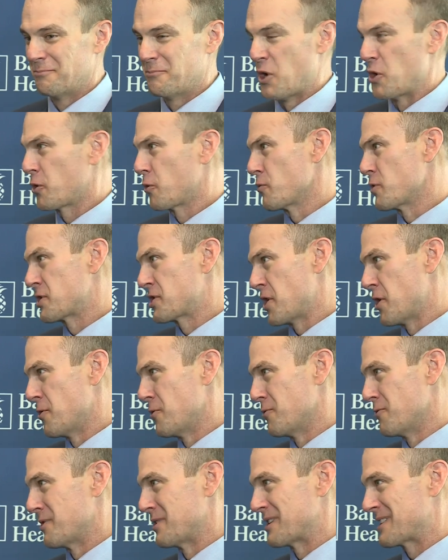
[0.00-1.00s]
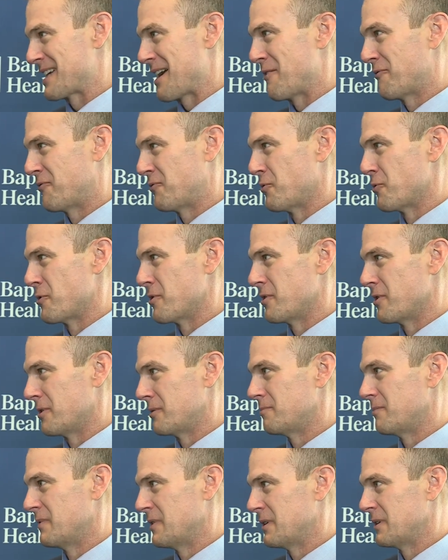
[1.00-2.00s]
Boca Raton and South
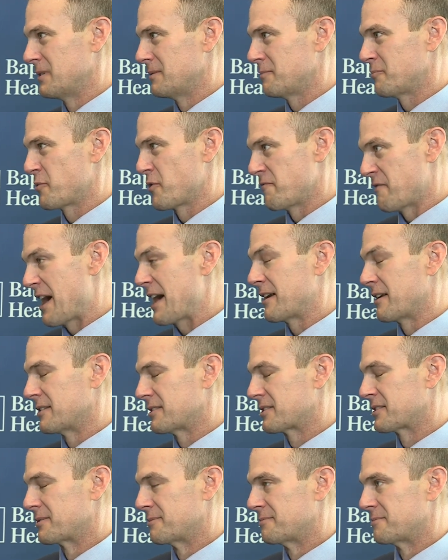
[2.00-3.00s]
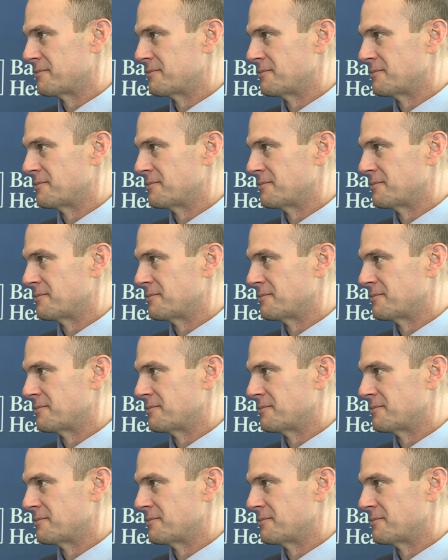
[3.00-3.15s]
Florida uh, provide us.